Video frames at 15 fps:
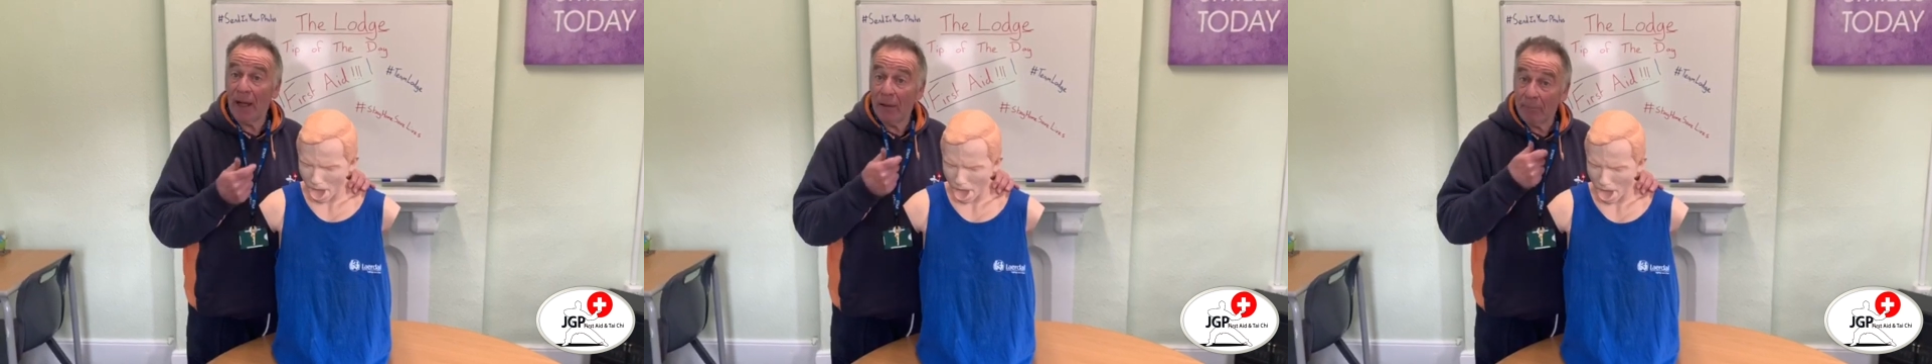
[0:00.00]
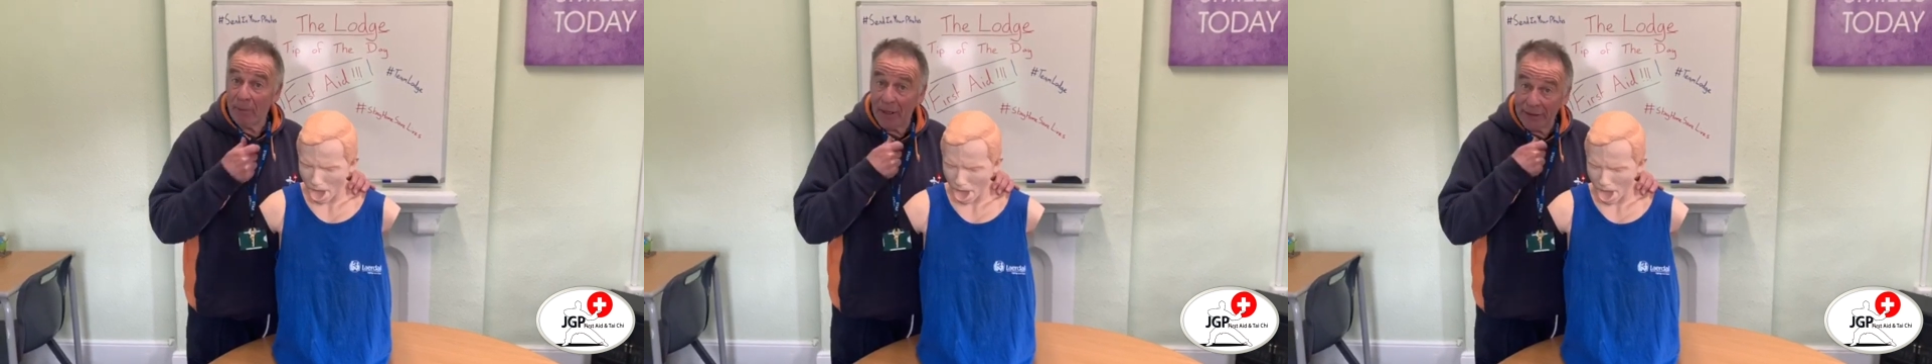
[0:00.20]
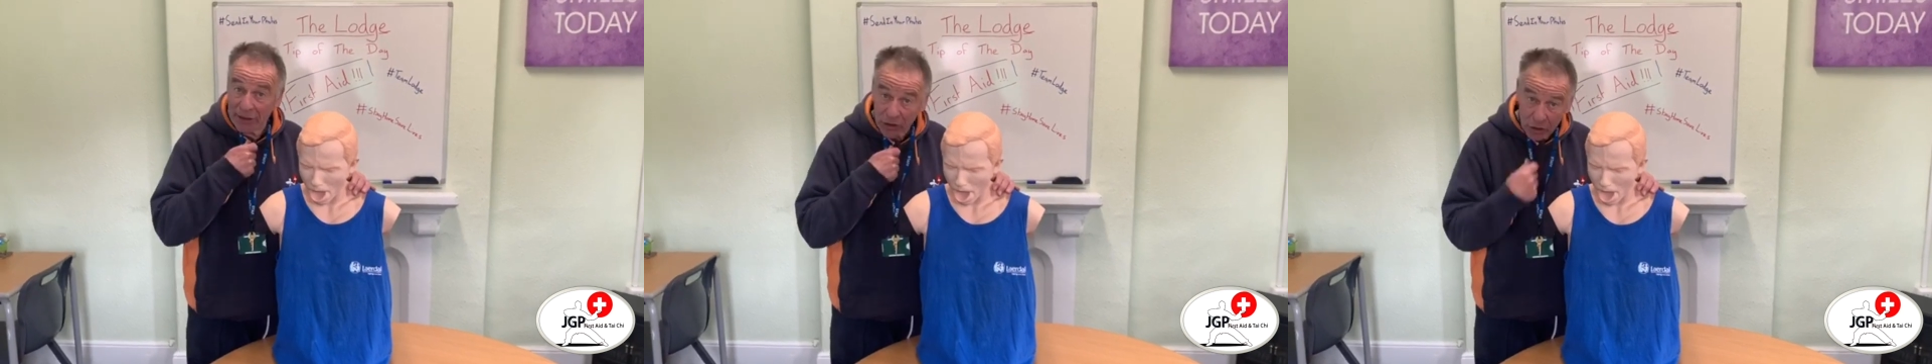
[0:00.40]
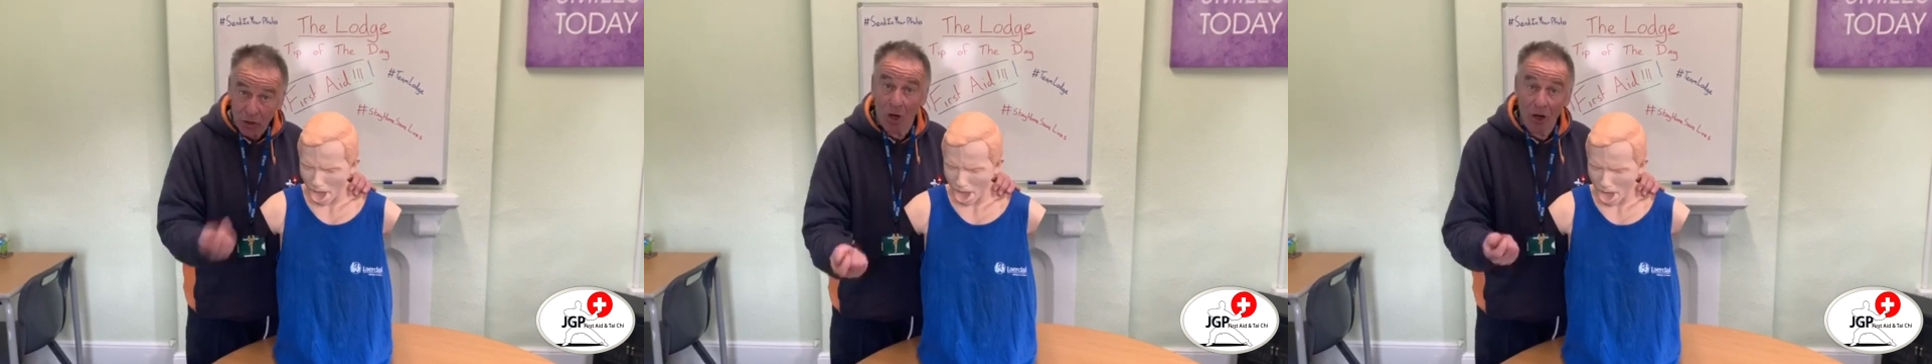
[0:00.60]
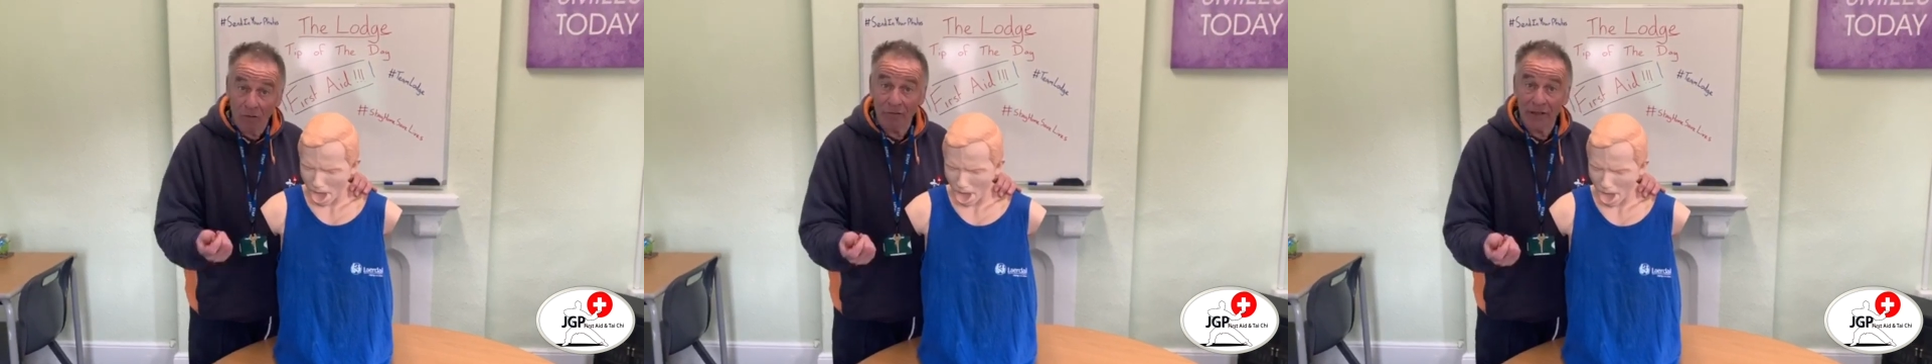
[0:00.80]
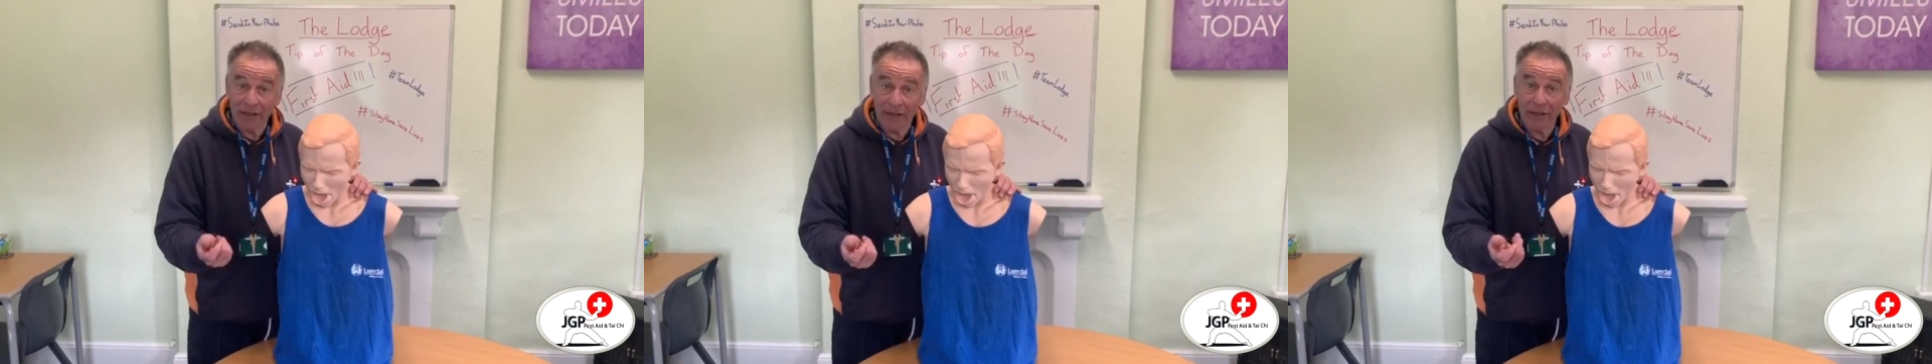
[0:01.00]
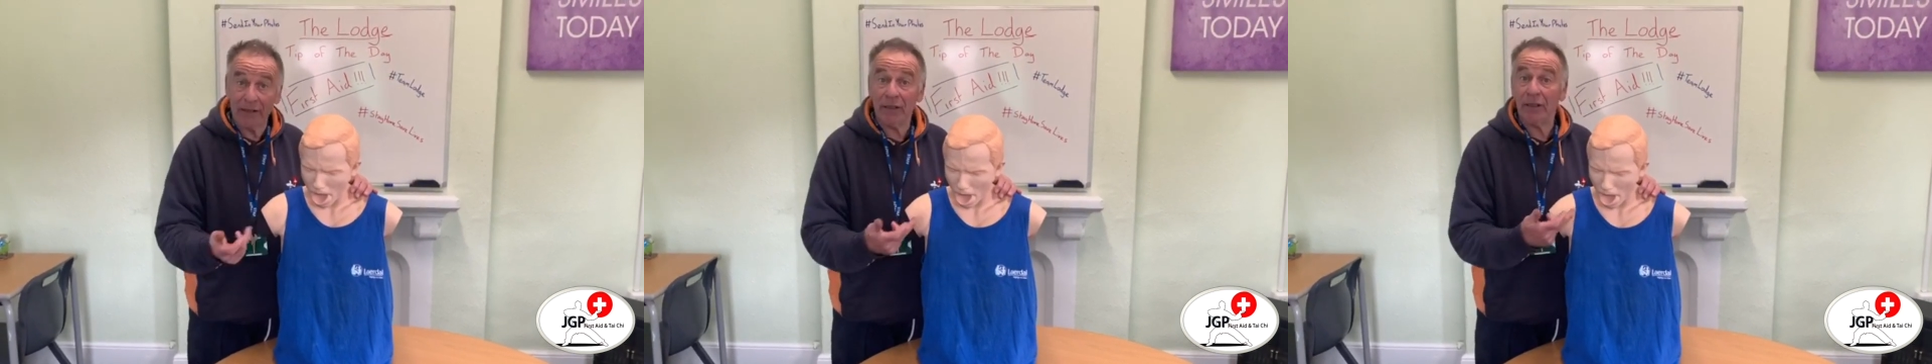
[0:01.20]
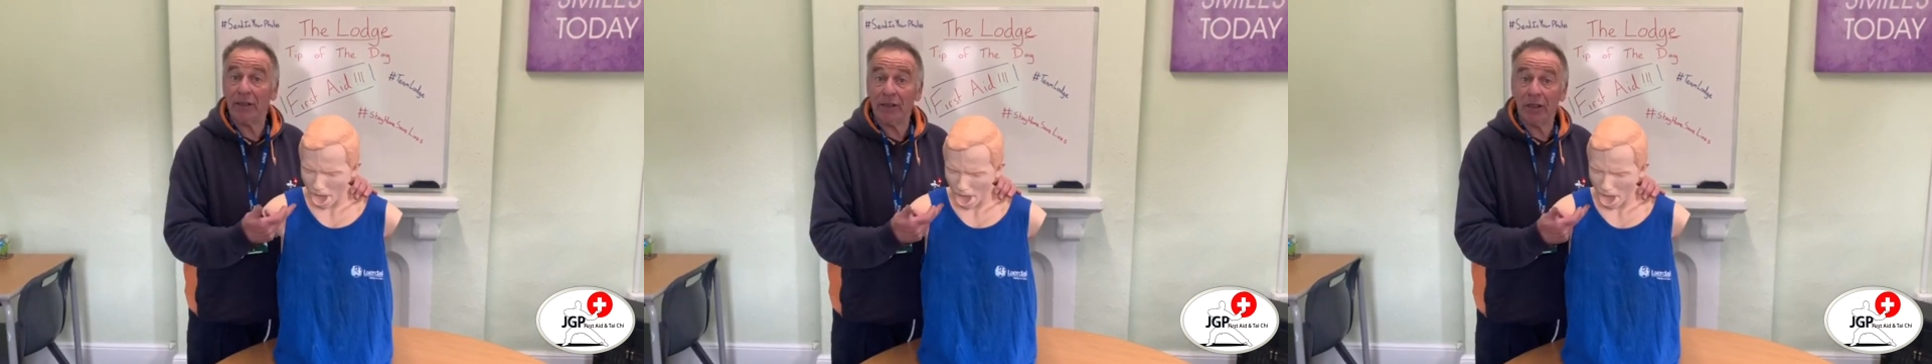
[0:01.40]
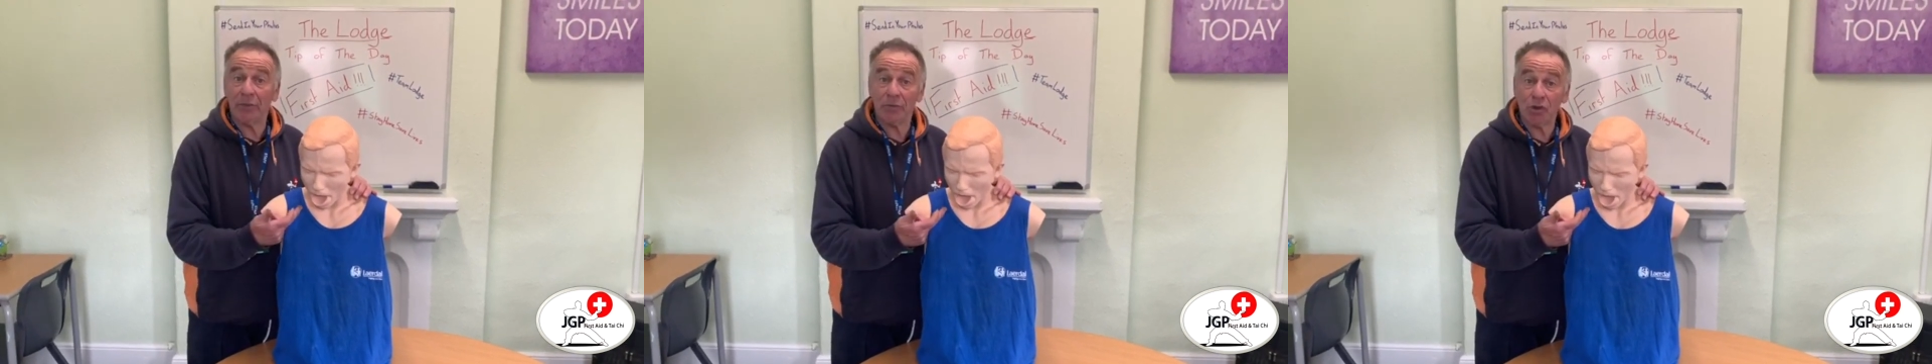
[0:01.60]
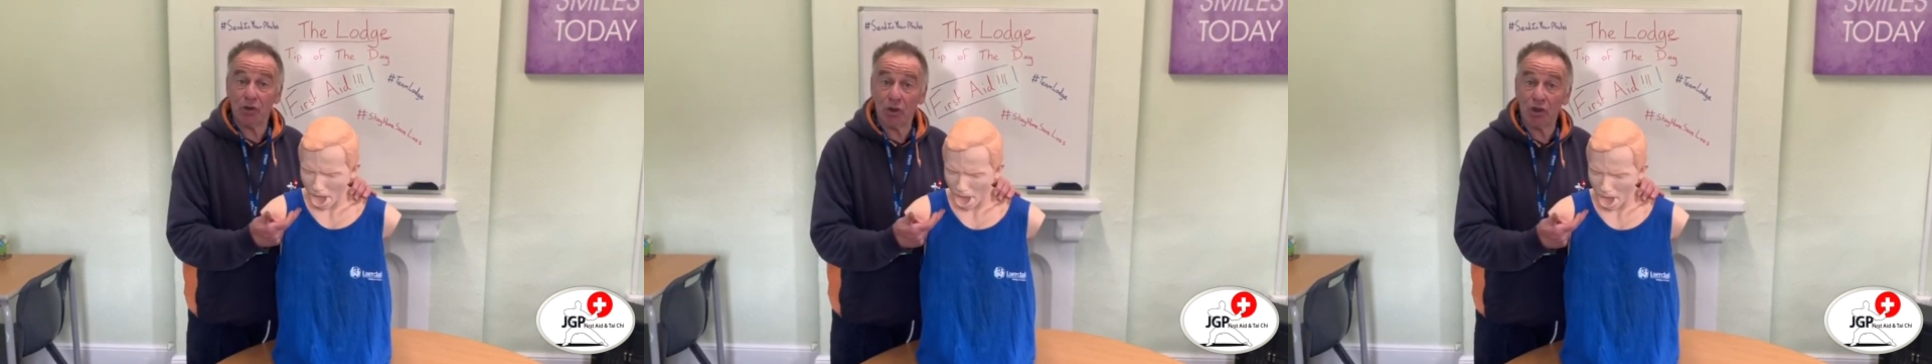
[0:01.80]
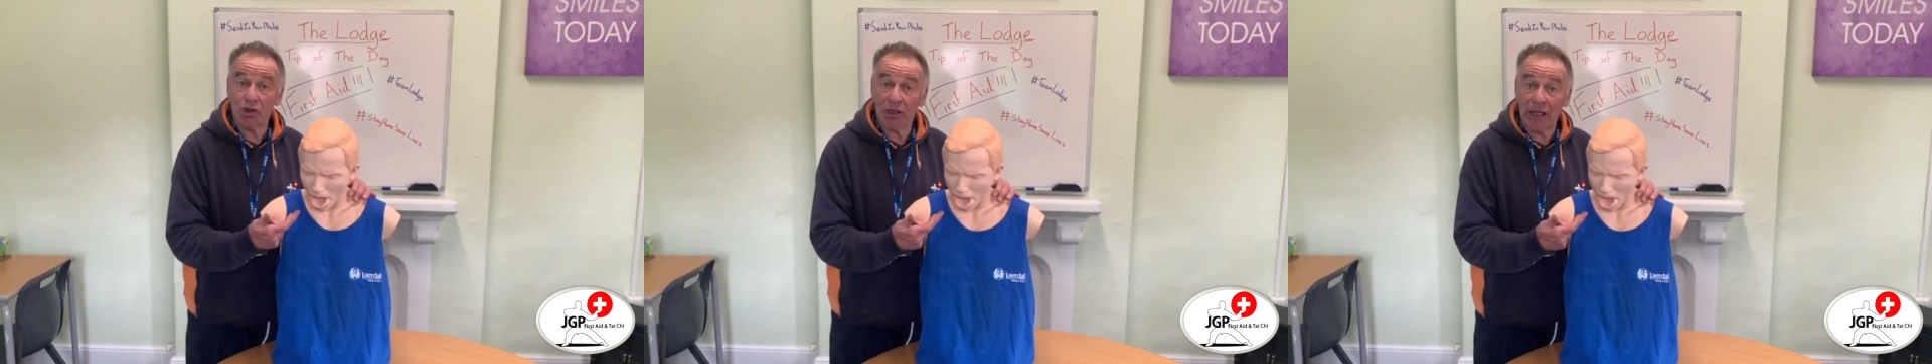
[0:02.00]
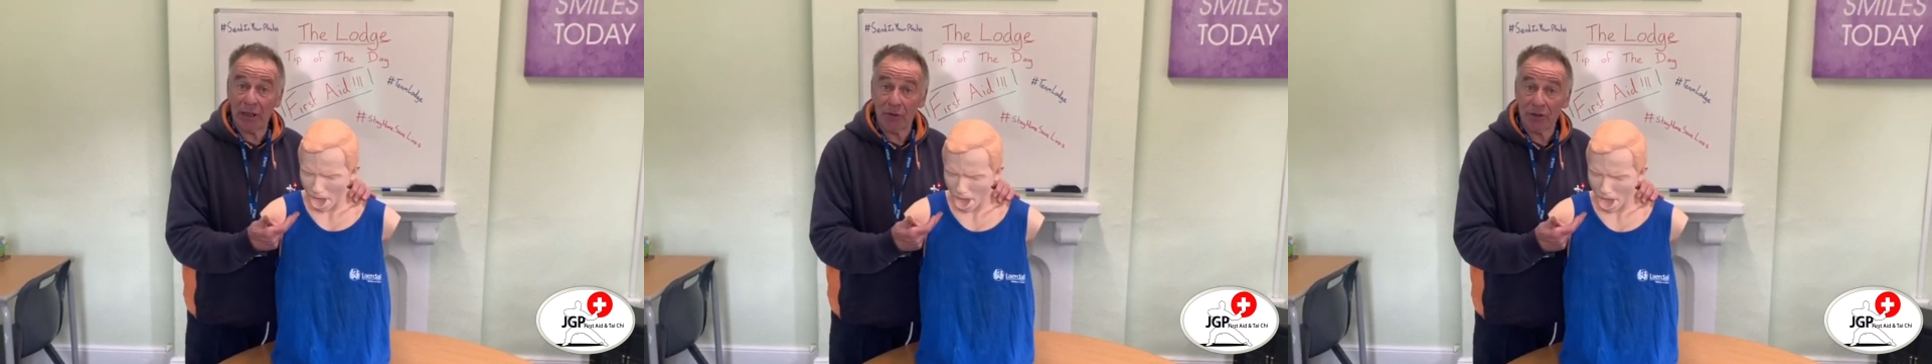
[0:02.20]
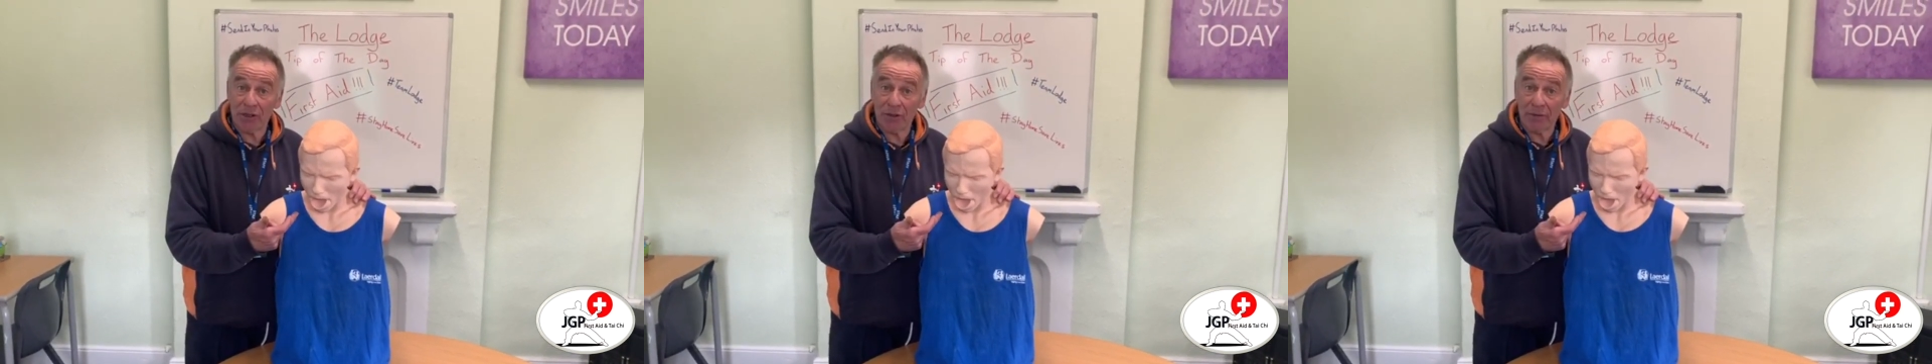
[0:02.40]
by coughing the obstruction out.